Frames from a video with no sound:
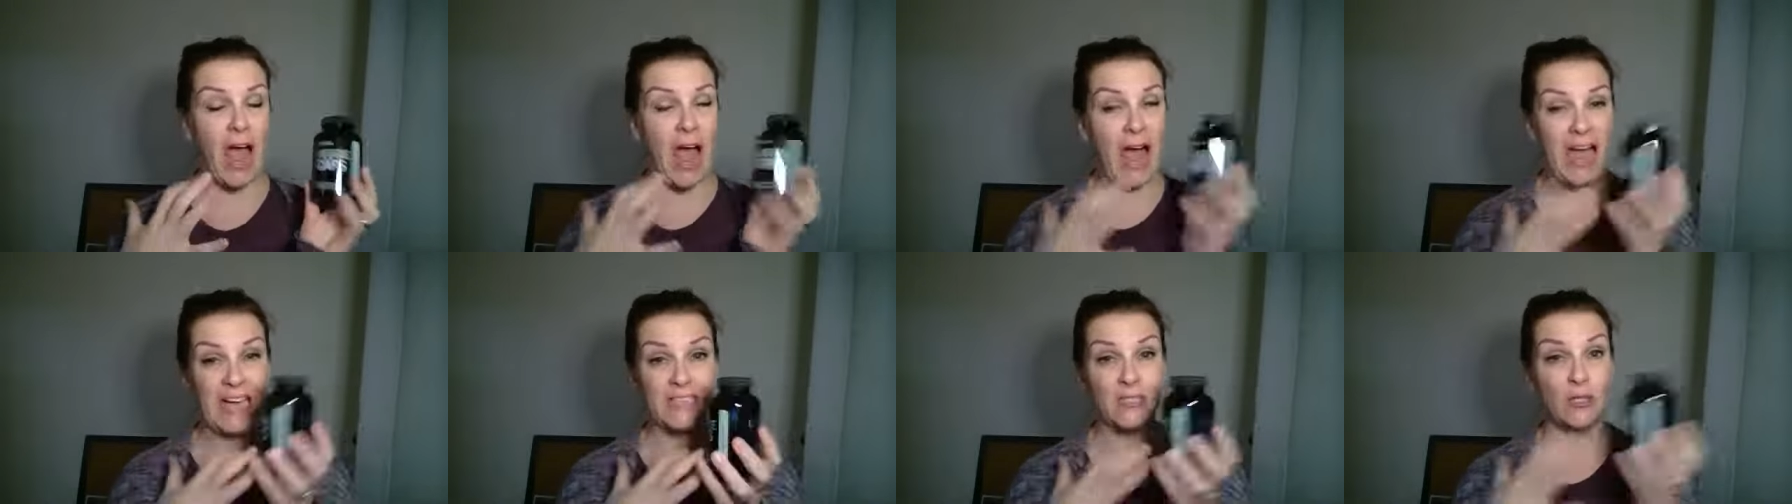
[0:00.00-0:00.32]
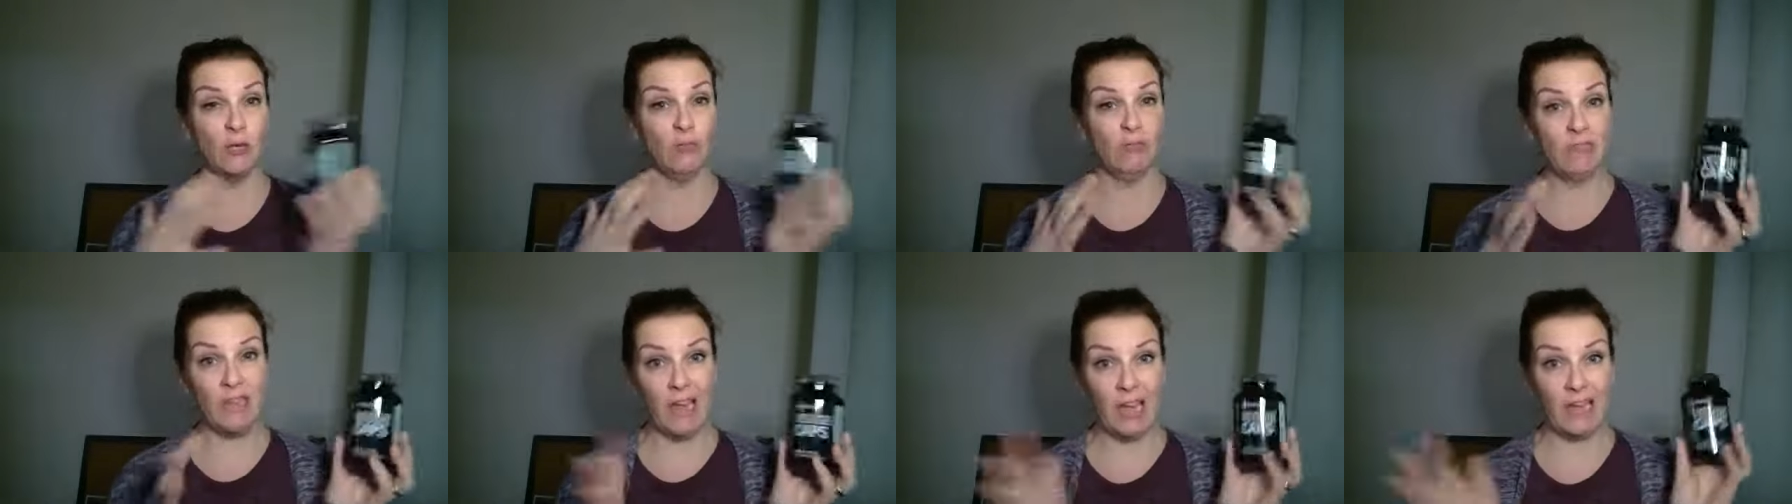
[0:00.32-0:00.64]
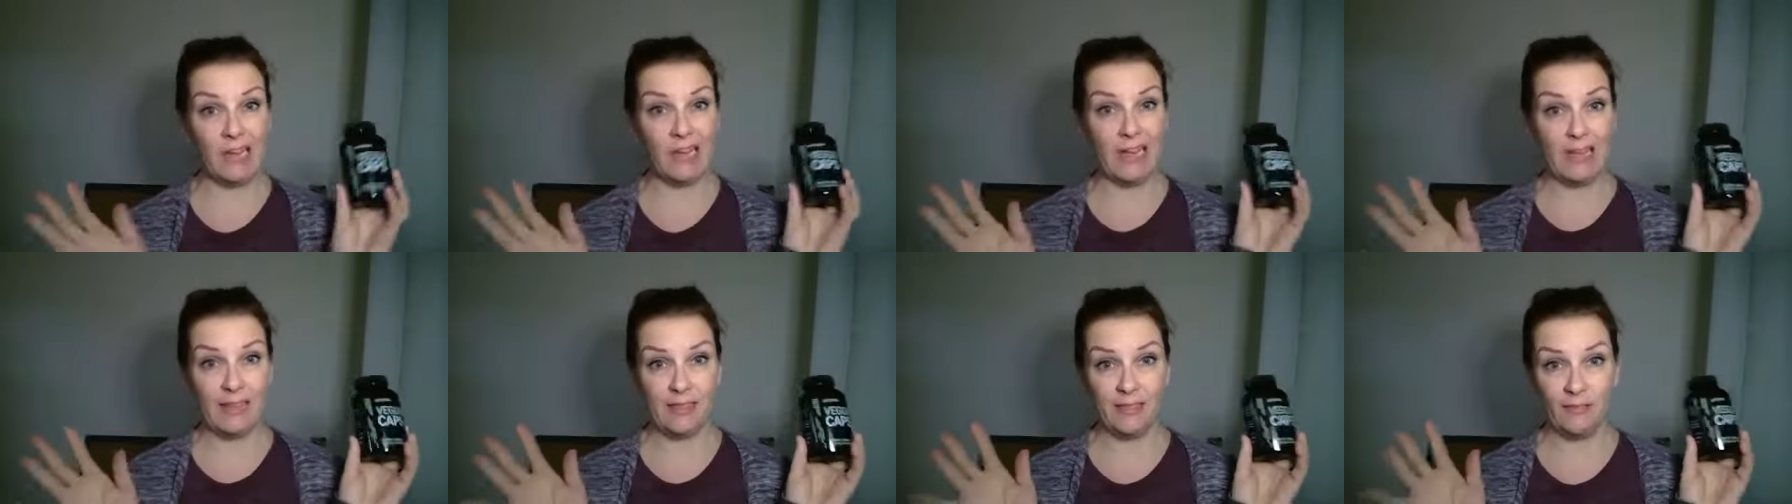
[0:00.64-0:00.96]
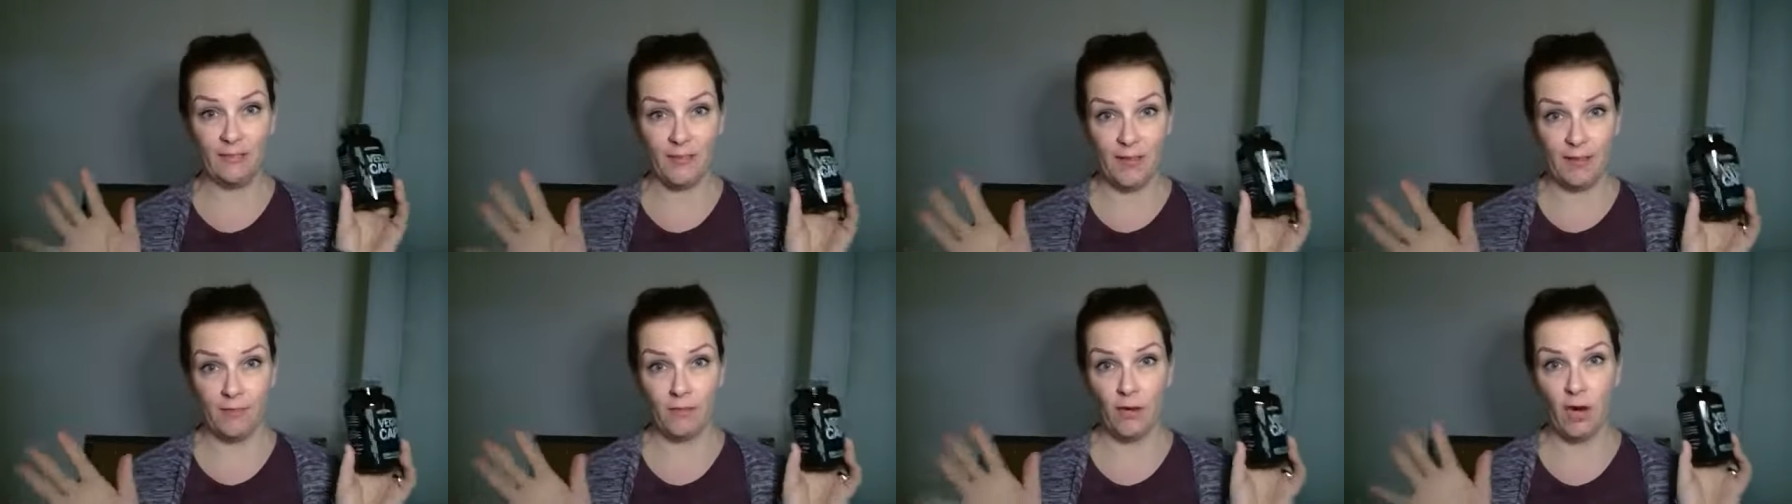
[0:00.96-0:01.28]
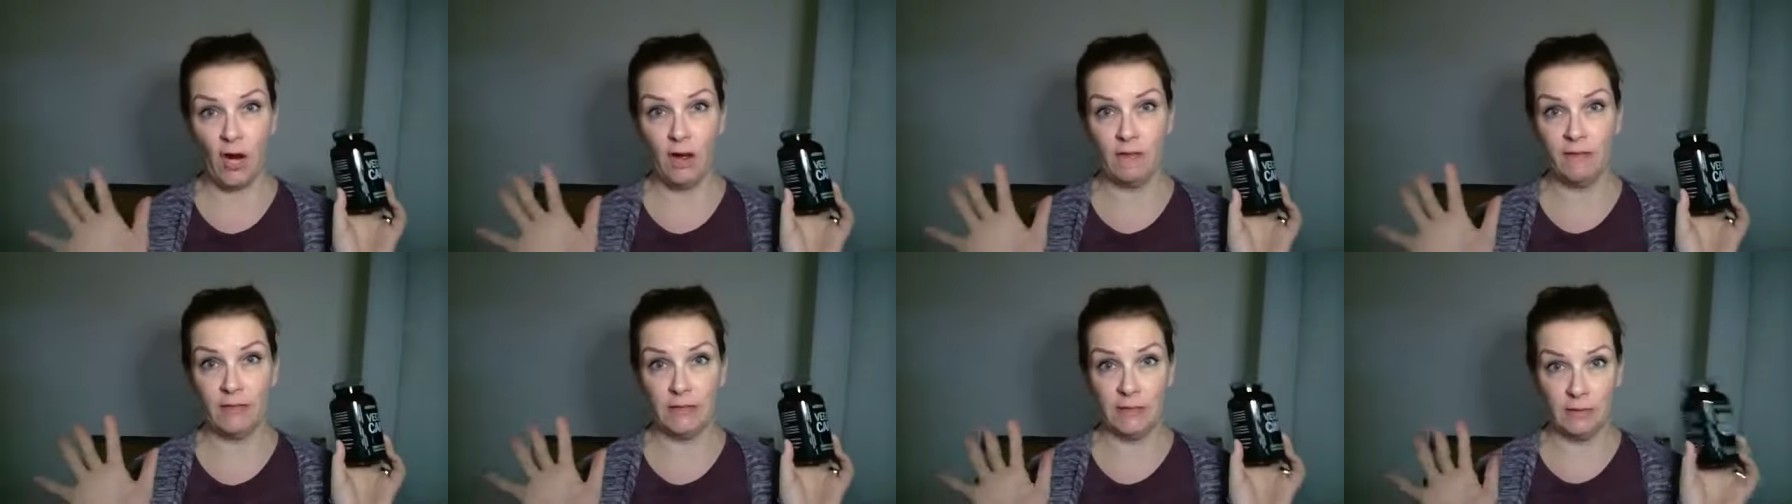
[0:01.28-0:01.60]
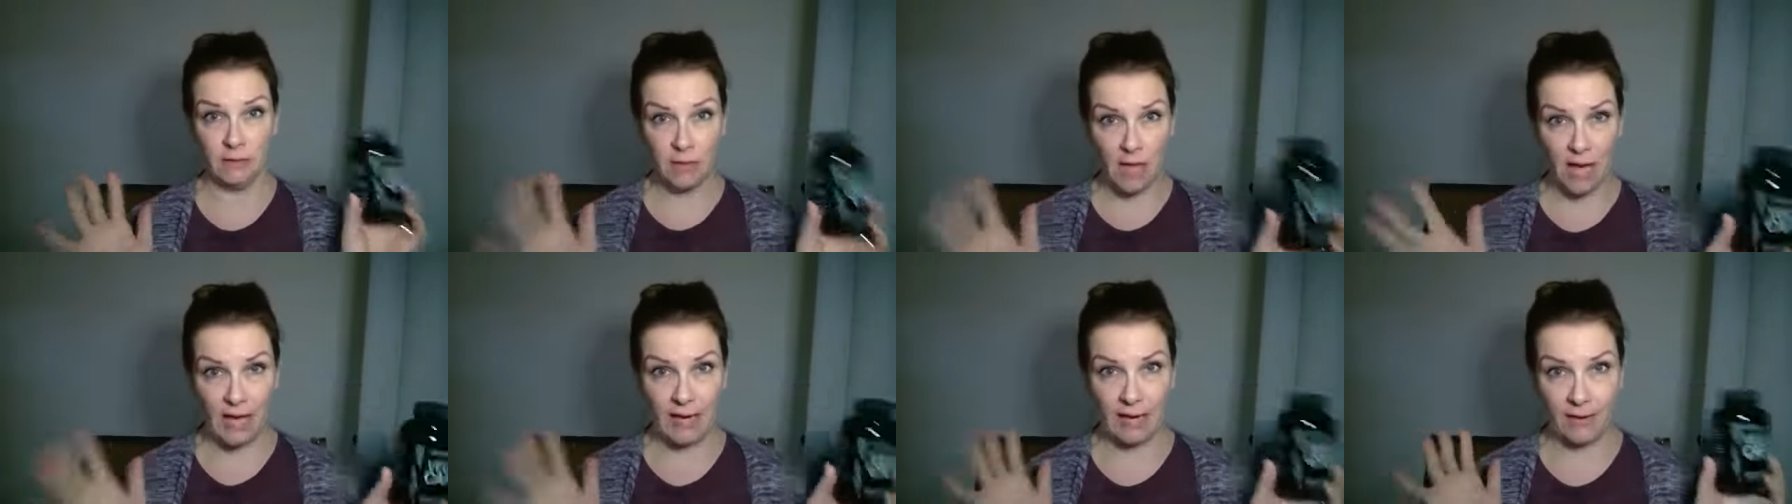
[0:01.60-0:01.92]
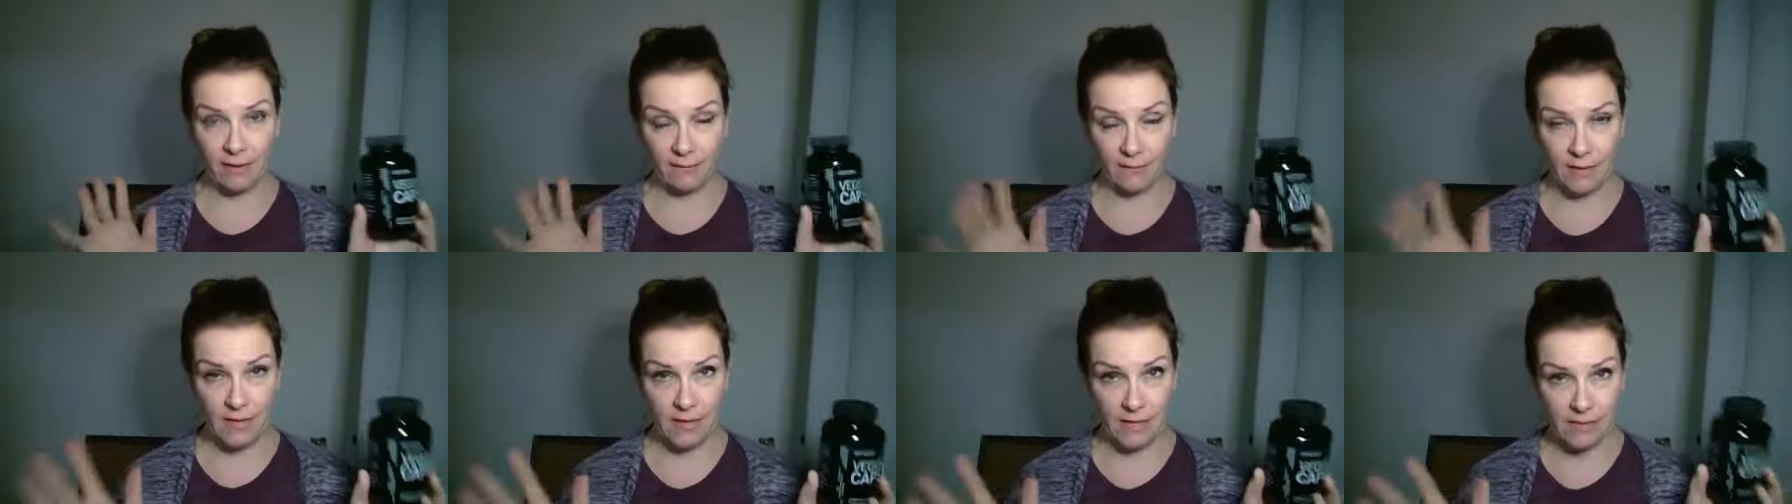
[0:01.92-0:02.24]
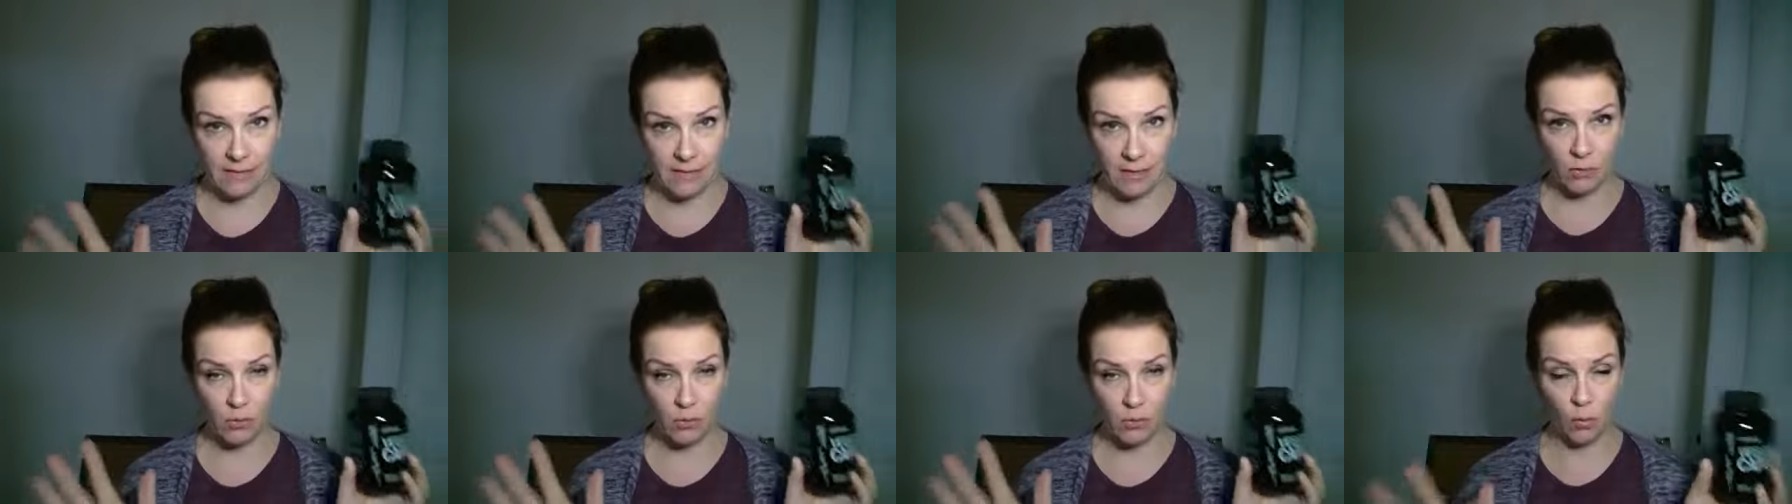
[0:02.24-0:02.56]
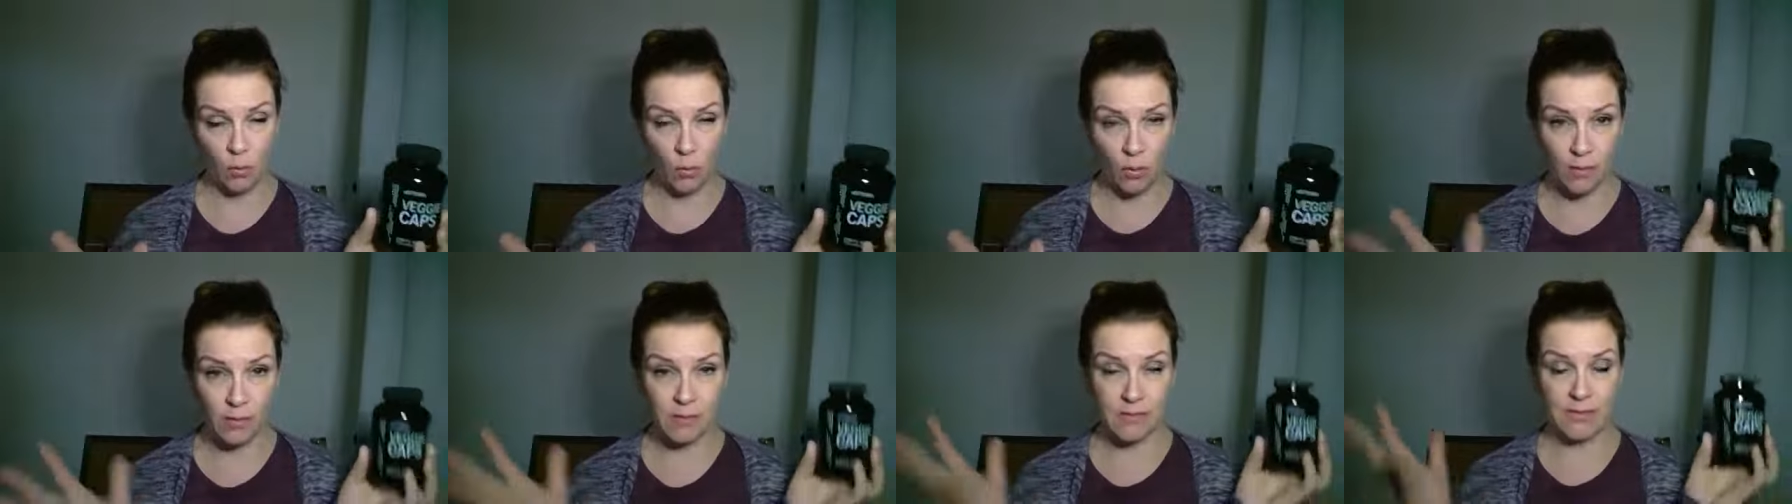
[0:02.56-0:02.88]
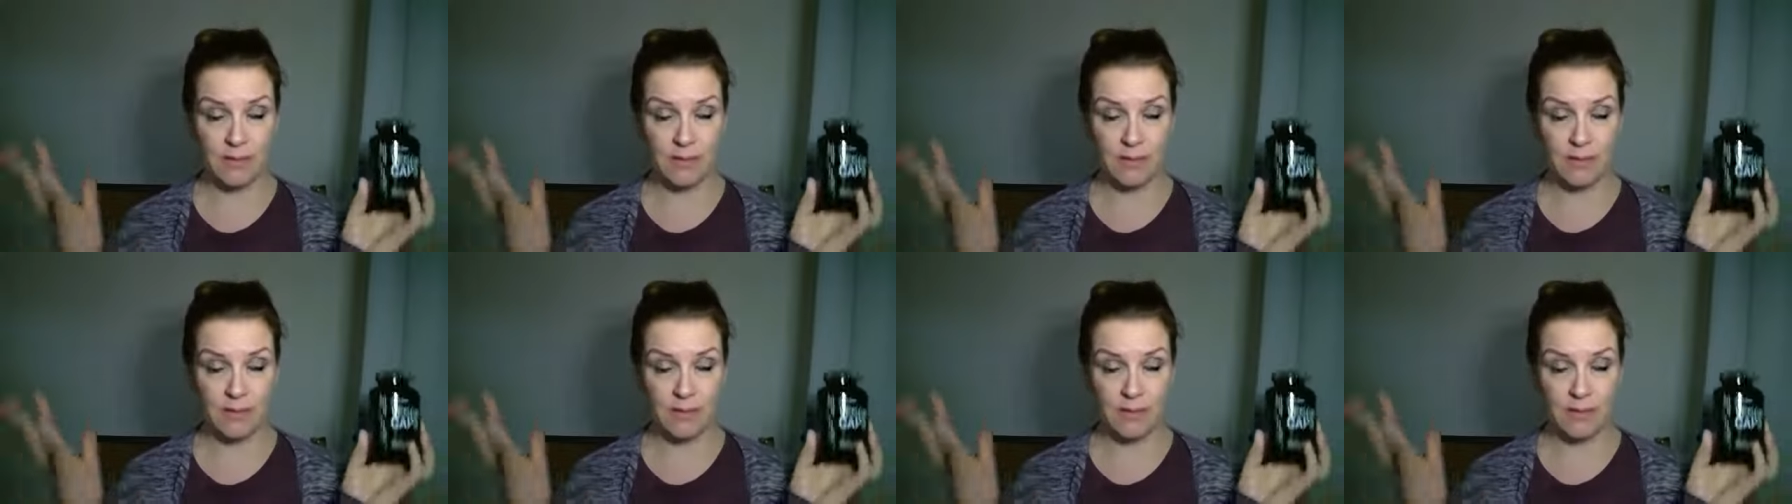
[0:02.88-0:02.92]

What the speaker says: I do not like the flavor of a lot of the essential oils.